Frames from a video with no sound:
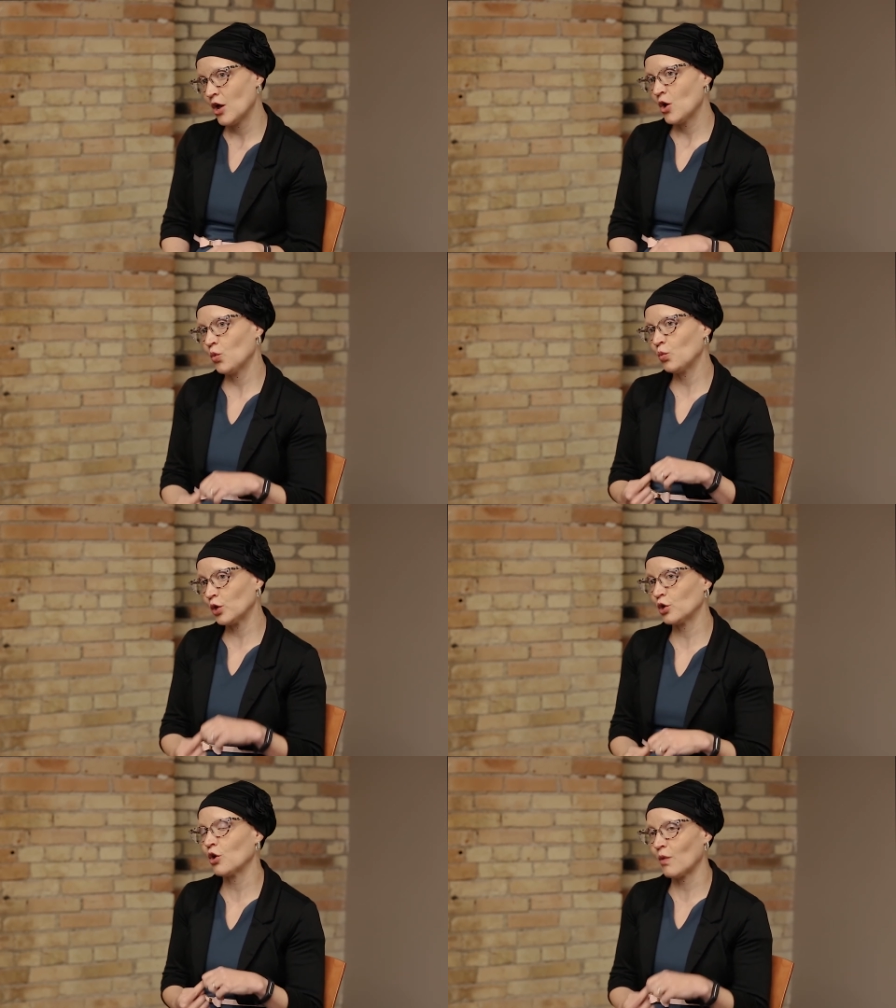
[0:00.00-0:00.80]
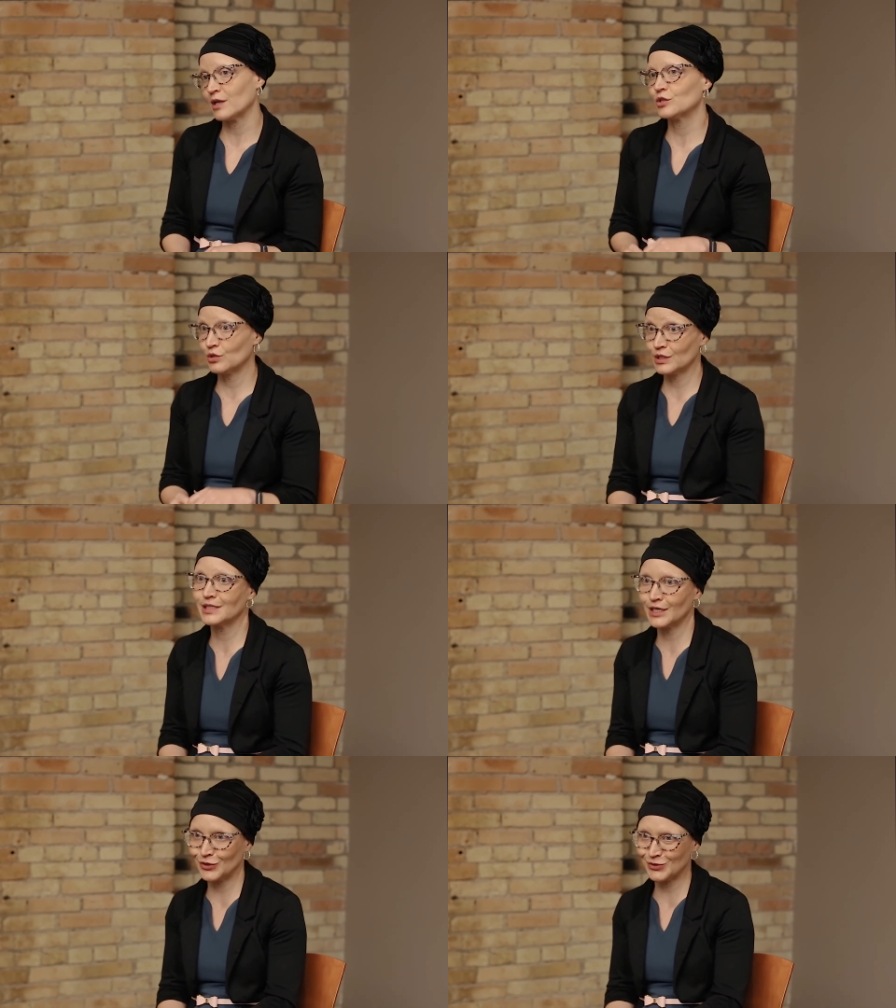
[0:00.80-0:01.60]
will go on to
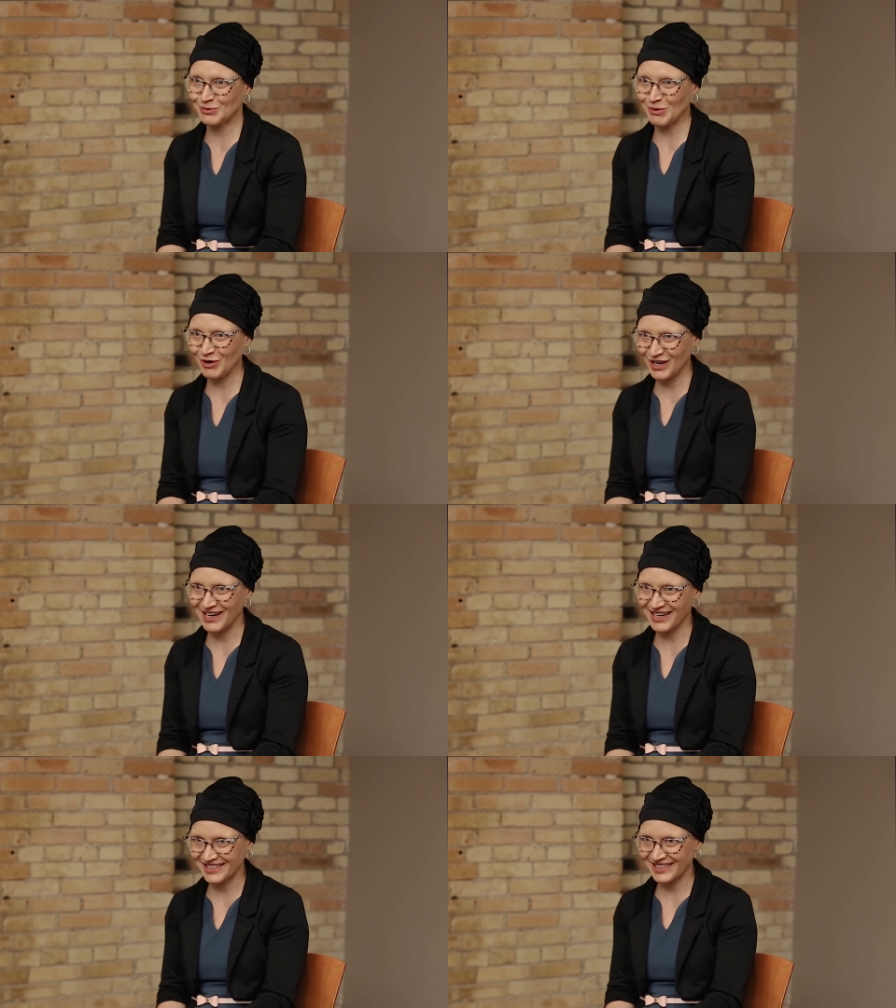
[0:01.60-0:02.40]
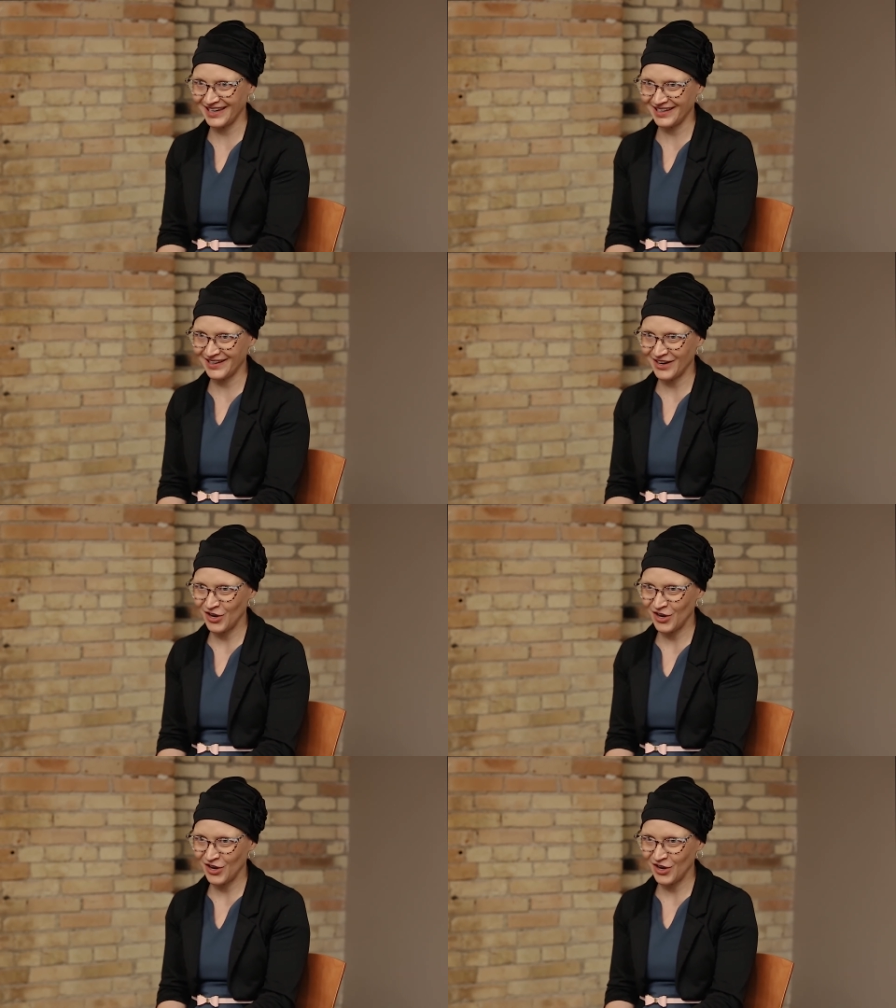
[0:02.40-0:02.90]
continue smoking nicotine.